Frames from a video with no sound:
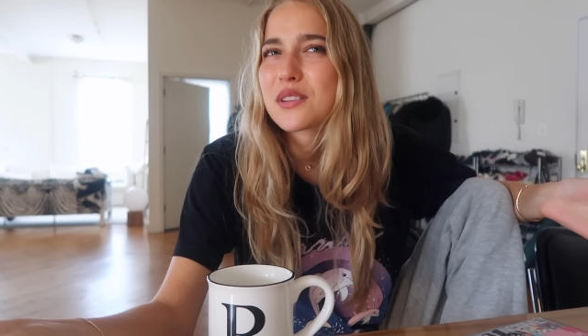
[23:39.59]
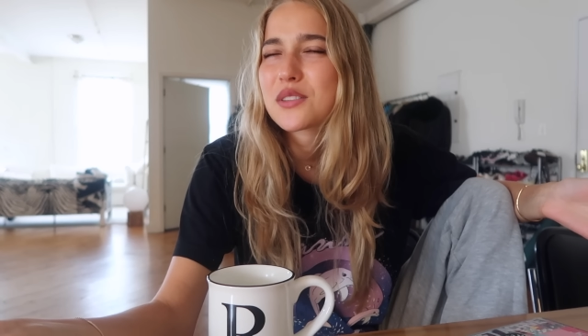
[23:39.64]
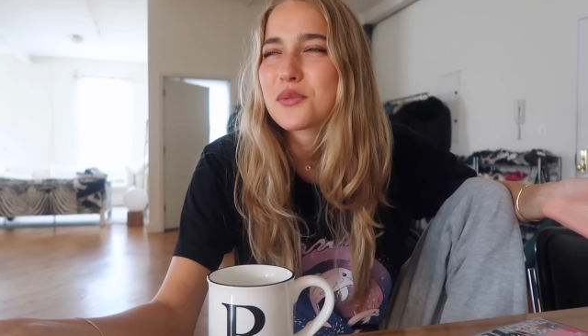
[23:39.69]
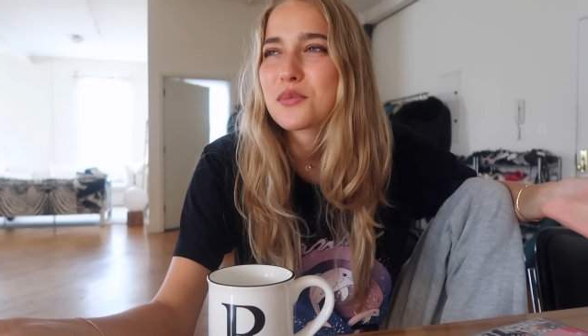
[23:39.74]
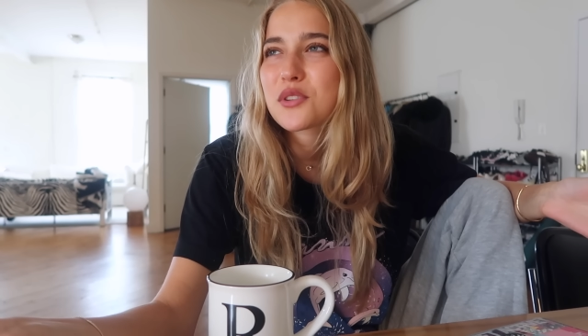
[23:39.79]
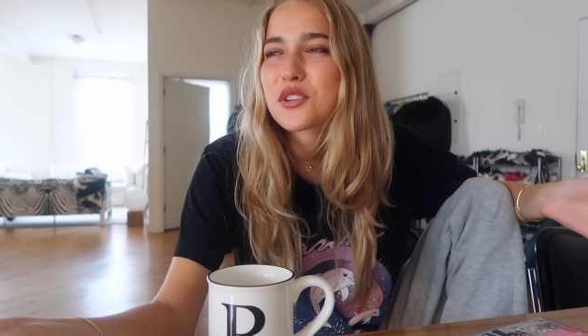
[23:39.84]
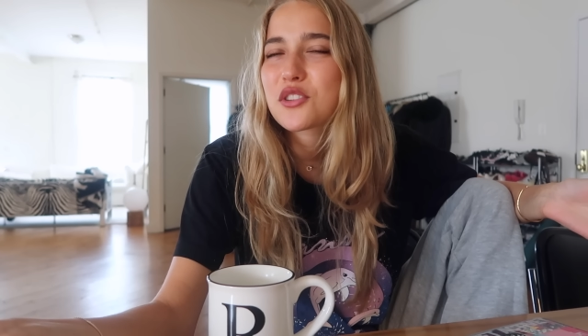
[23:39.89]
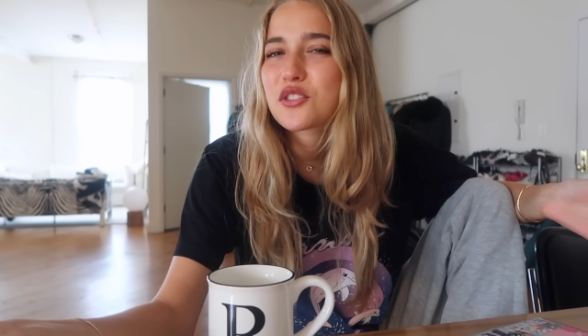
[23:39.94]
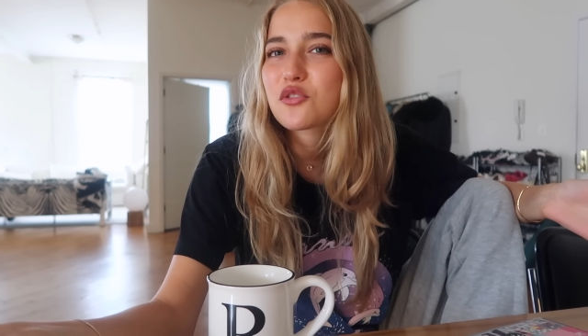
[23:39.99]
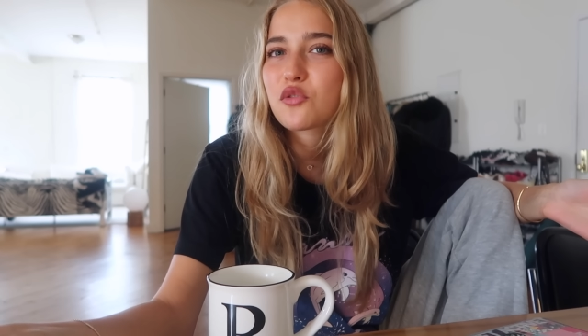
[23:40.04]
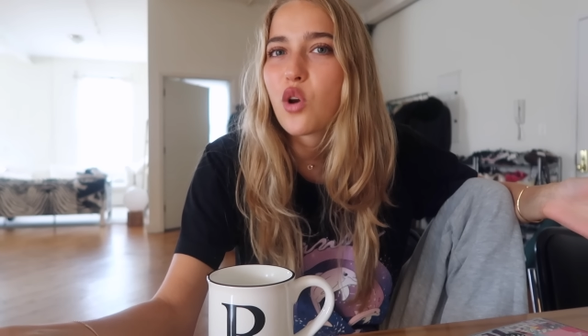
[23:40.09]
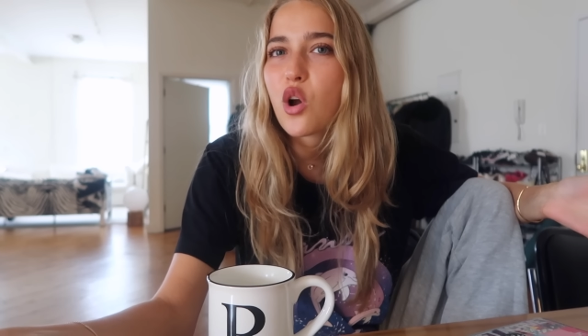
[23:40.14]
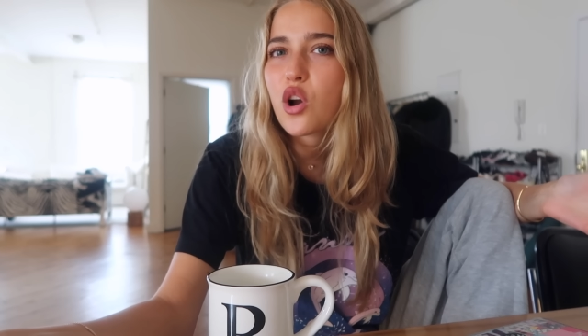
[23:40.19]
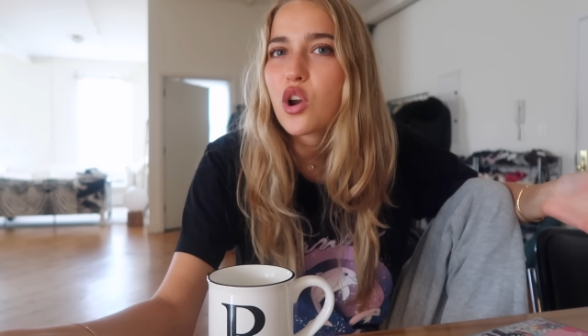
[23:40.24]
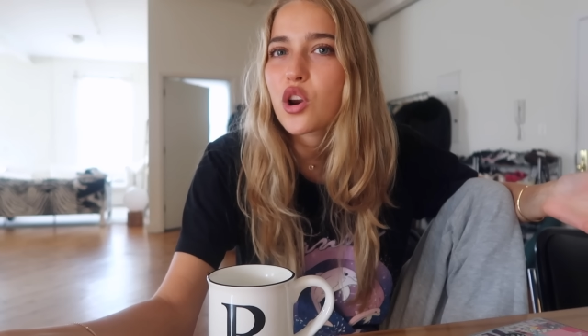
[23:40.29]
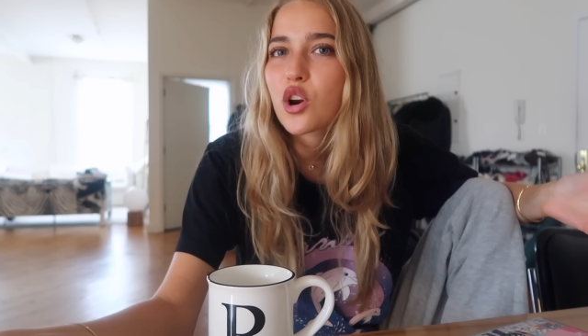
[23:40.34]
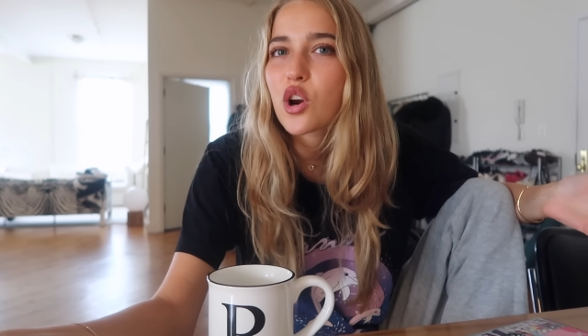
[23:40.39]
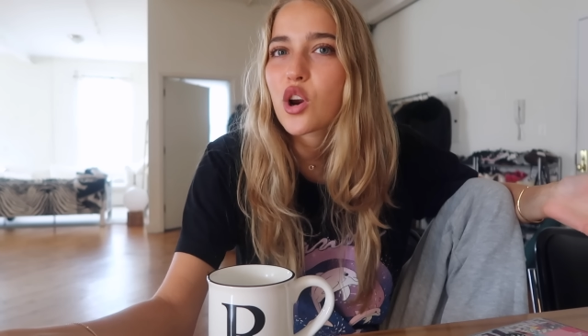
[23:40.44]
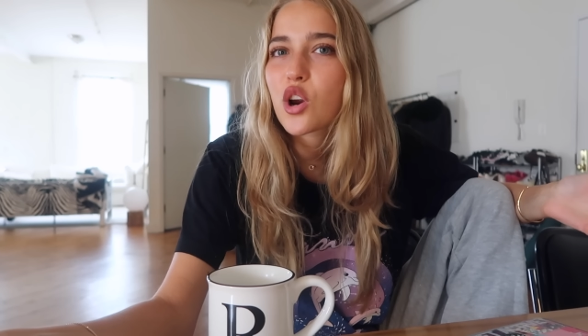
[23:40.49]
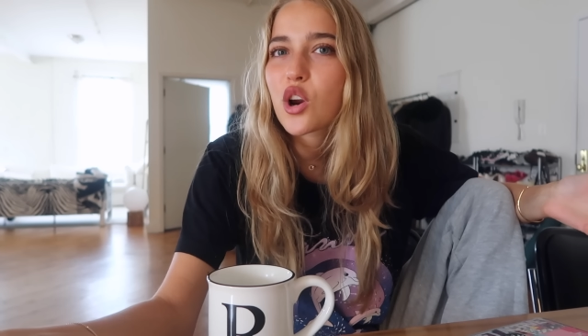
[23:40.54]
It's so much
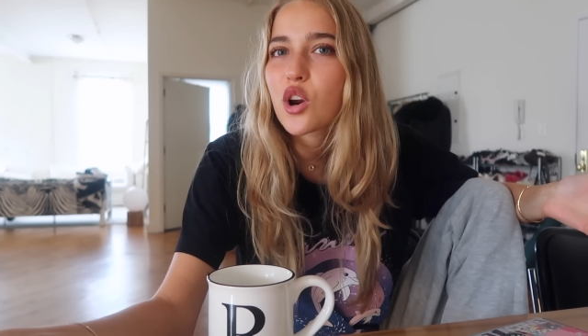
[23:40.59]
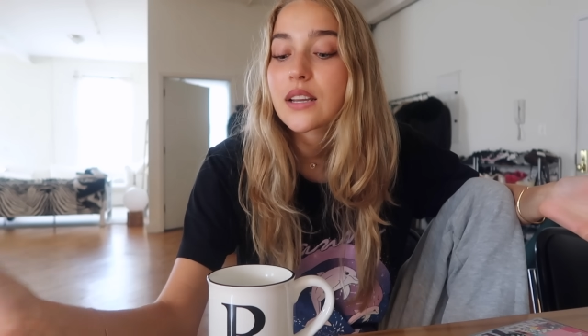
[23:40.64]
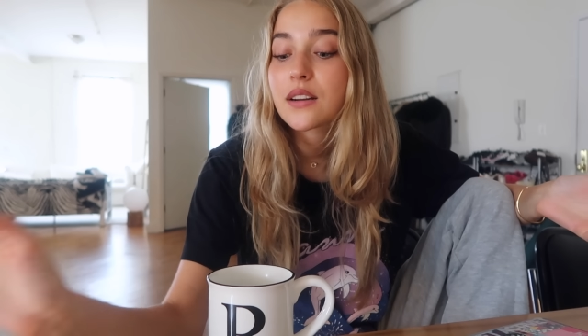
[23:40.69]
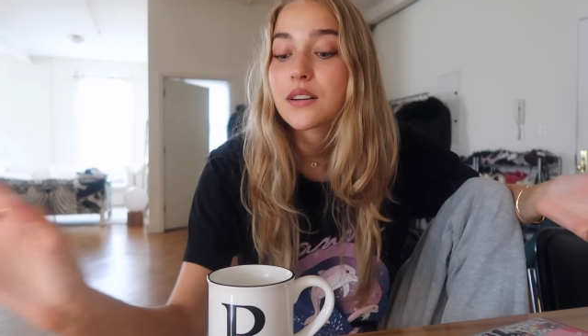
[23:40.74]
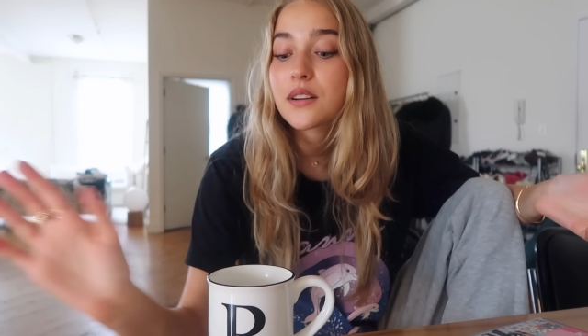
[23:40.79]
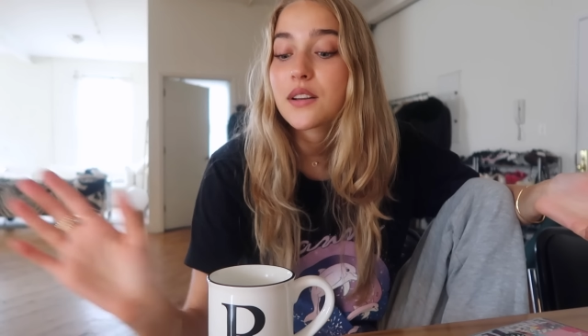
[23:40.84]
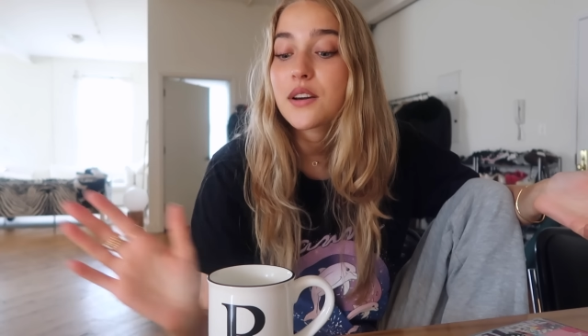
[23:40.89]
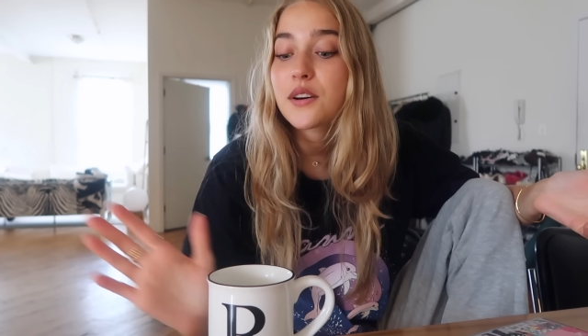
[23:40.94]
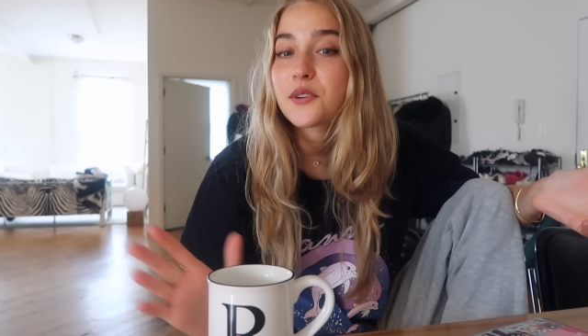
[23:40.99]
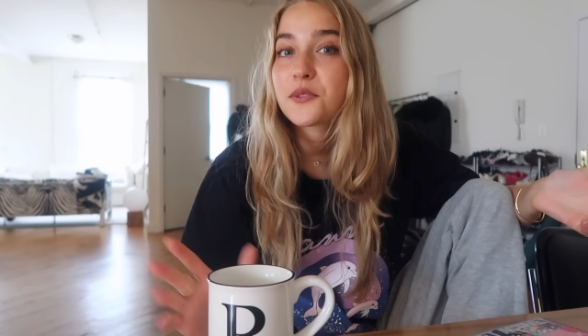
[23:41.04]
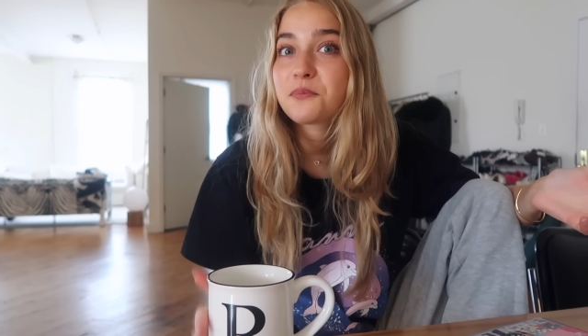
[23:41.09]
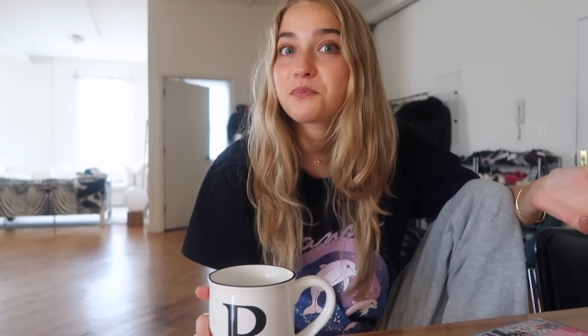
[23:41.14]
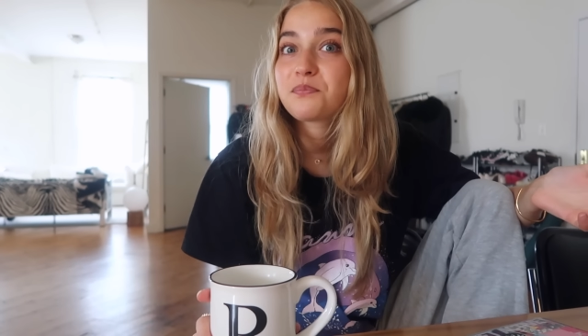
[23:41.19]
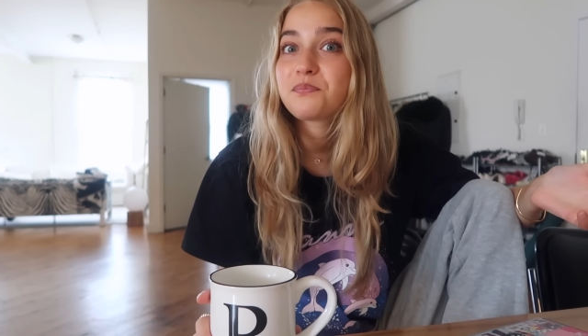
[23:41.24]
stronger. I don't know.